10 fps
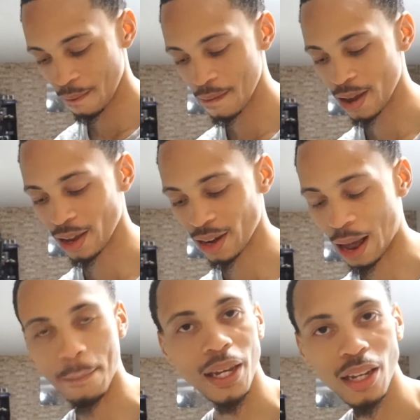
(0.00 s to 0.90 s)
And
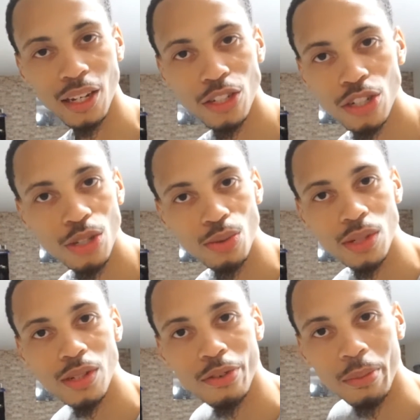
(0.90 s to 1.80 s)
I'm making
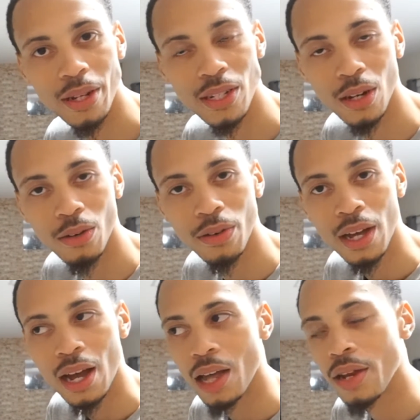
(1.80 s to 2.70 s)
excuses for myself.
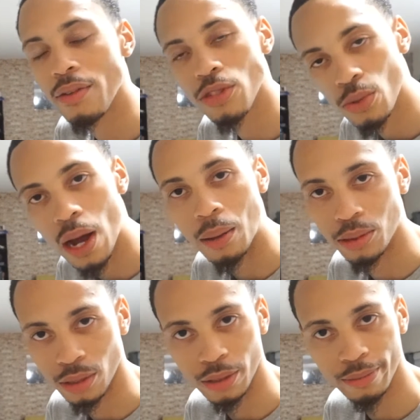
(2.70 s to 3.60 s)
I either have two
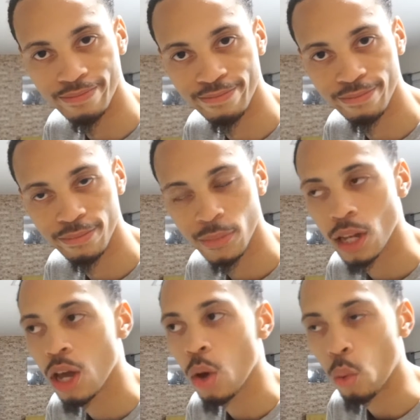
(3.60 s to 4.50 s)
options
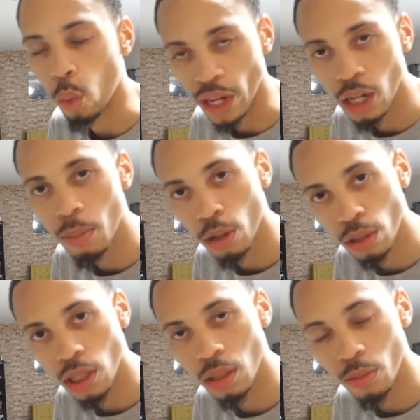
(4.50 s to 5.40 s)
wake up
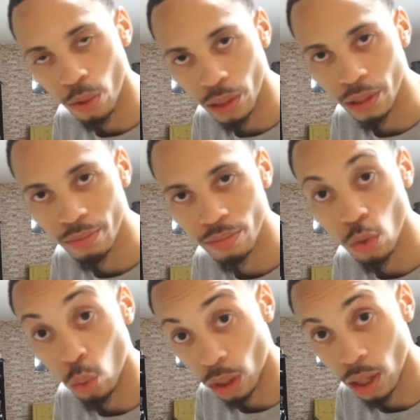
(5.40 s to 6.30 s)
early in the morning,
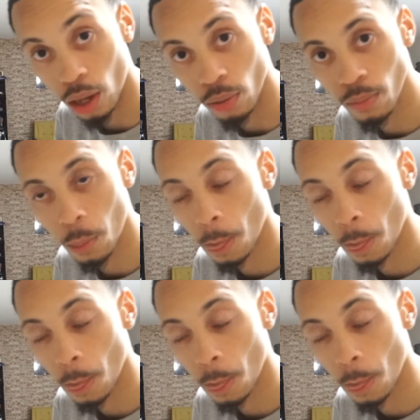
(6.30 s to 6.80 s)
work out,